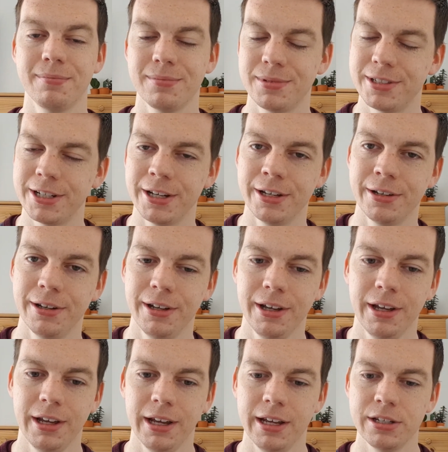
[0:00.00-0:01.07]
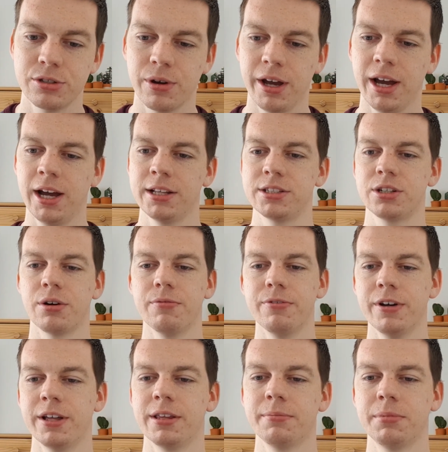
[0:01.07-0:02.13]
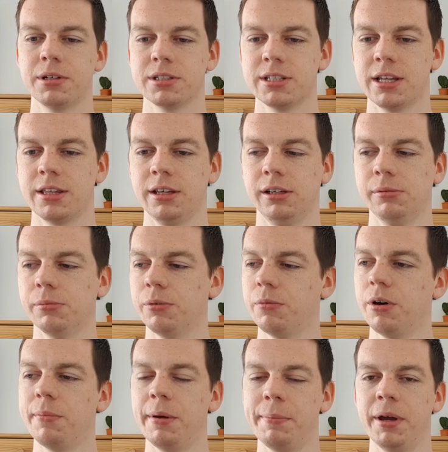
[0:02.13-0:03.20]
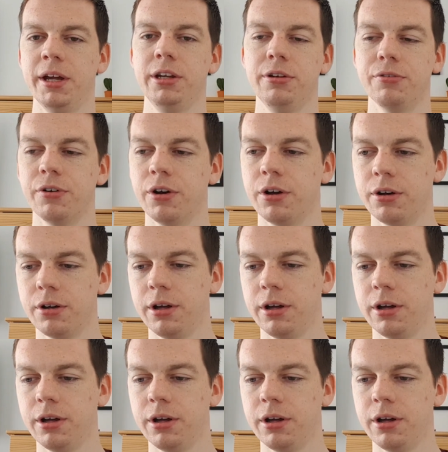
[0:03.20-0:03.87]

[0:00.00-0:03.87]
So it's quite hard to convert them because they're thinking, well, what am I paying you for?